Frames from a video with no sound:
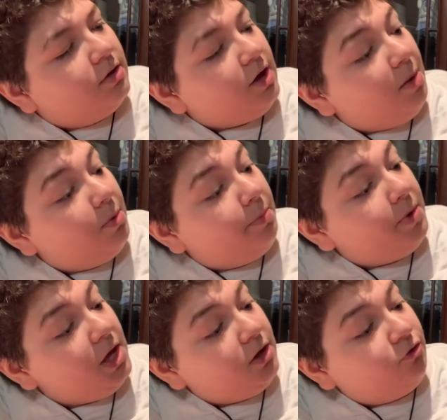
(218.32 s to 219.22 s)
Double
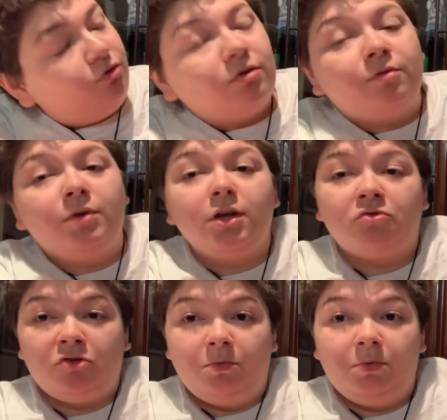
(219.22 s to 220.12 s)
Pikachu! If we get
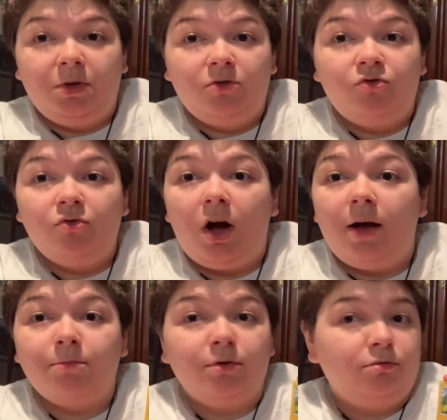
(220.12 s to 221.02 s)
triple Pikachu,
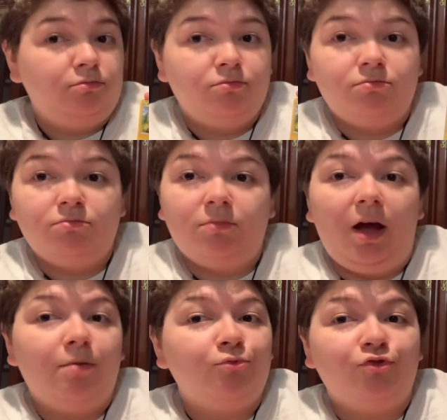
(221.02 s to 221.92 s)
I'm a
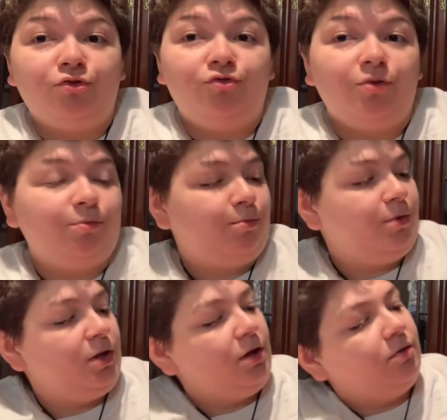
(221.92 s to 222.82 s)
I'm just gonna jump up
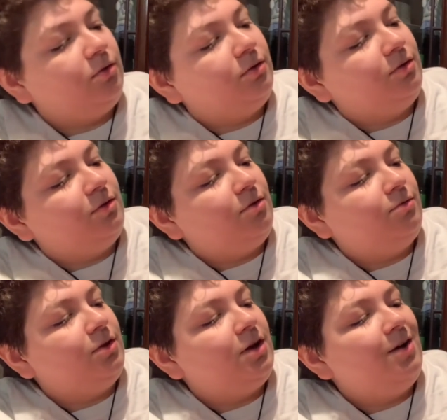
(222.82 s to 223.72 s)
and down.
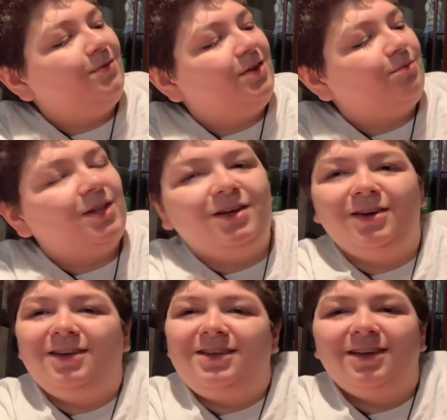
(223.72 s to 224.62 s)
Hopefully not because my knee
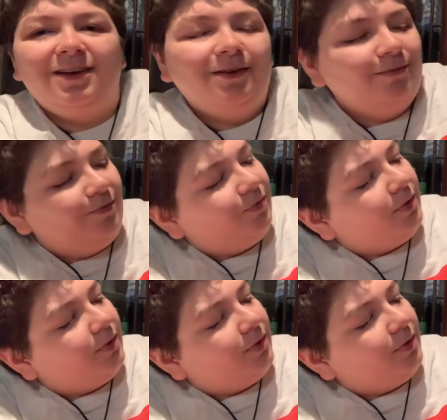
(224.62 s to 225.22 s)
hurts. Um,